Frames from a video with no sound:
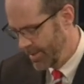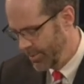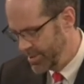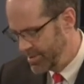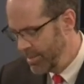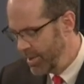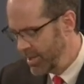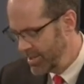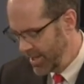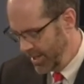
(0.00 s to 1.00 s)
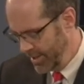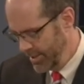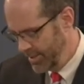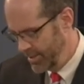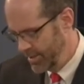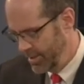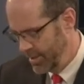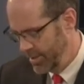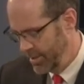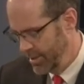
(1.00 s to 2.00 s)
What Simeon did
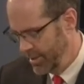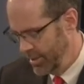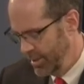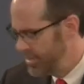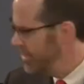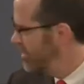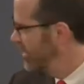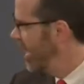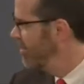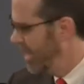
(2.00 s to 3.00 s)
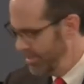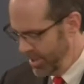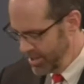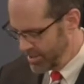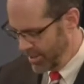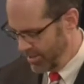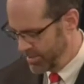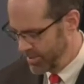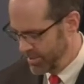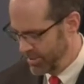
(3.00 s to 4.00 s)
is he took that baby in his
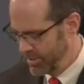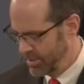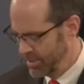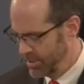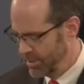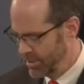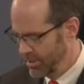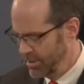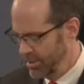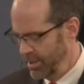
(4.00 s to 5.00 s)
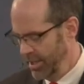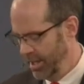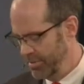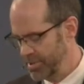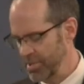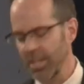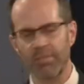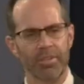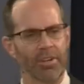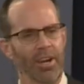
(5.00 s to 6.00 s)
arms and he
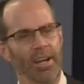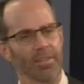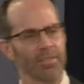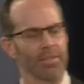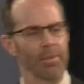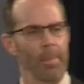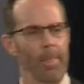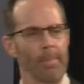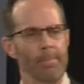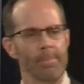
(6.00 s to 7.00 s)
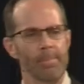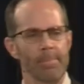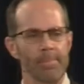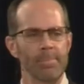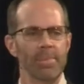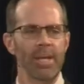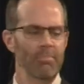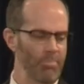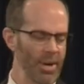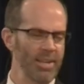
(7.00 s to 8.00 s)
received Christ. He
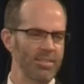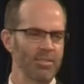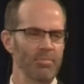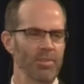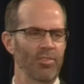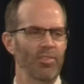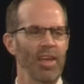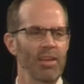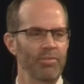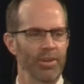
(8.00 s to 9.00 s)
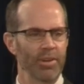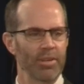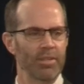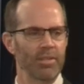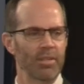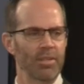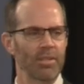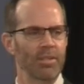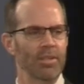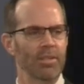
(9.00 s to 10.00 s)
embraced him as Savior
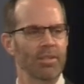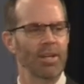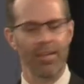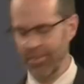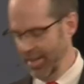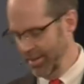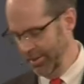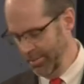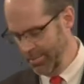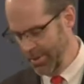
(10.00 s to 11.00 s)
as he held him.